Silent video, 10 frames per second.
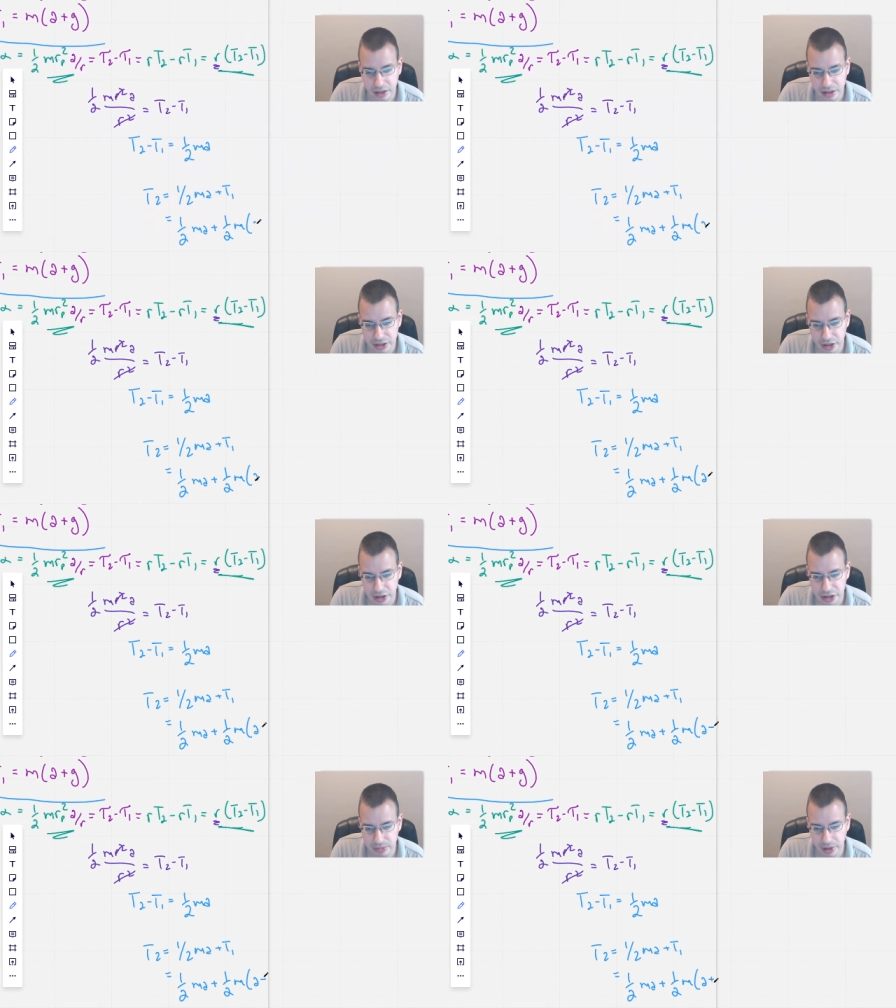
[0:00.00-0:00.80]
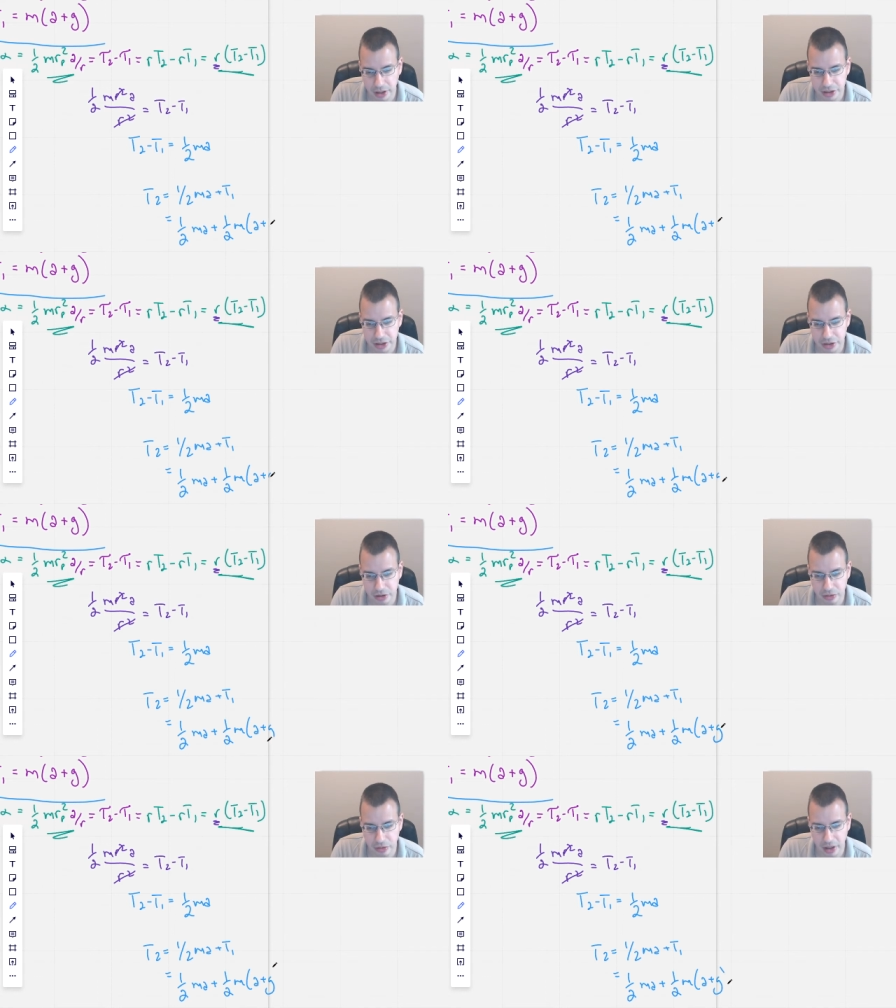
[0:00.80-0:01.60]
Acceleration plus
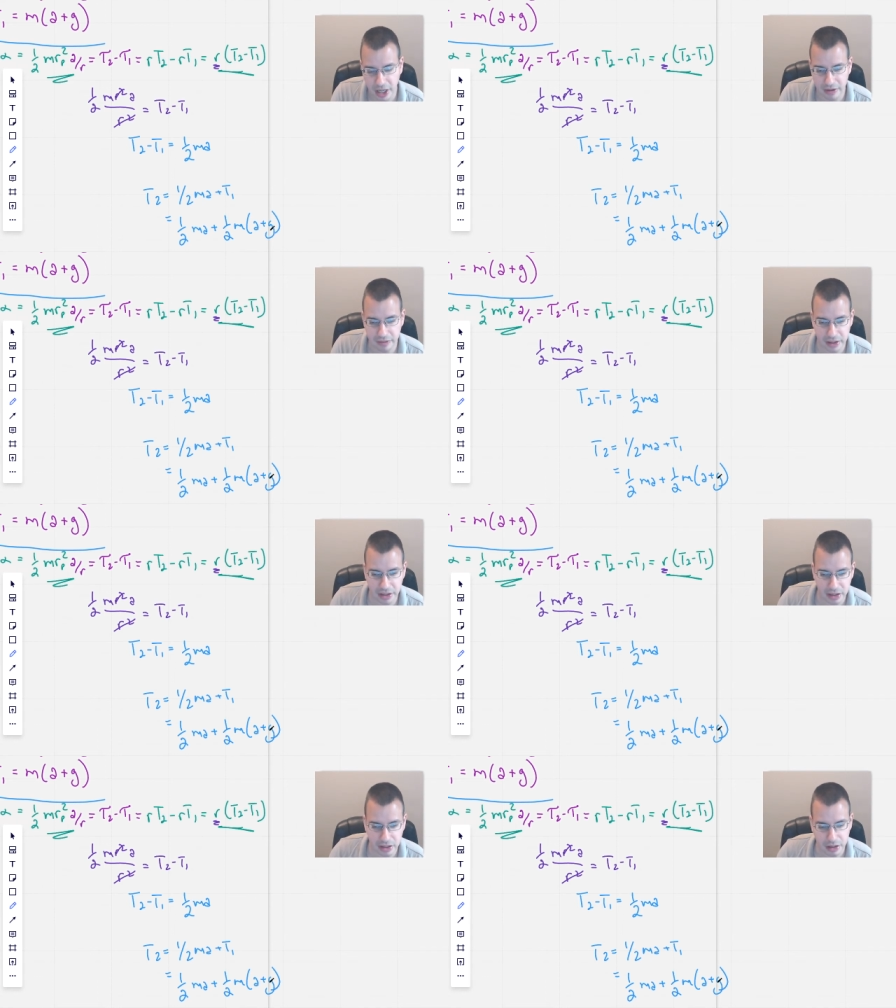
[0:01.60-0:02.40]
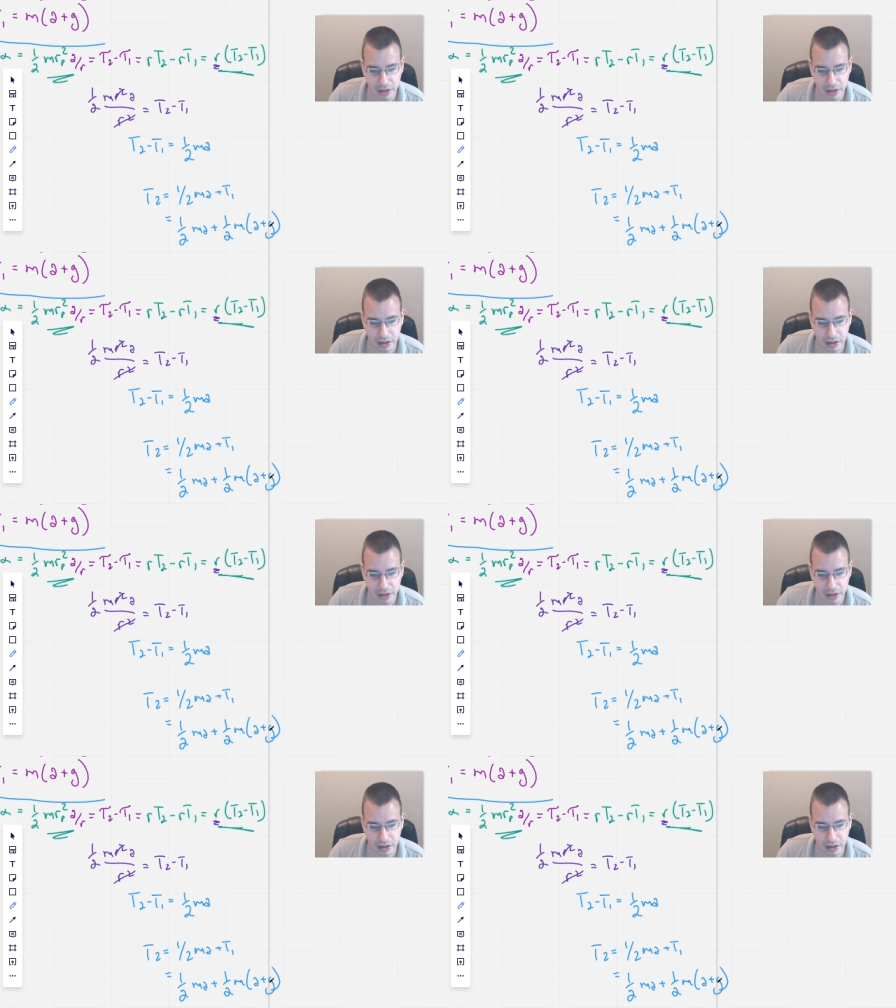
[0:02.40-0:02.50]
gravity.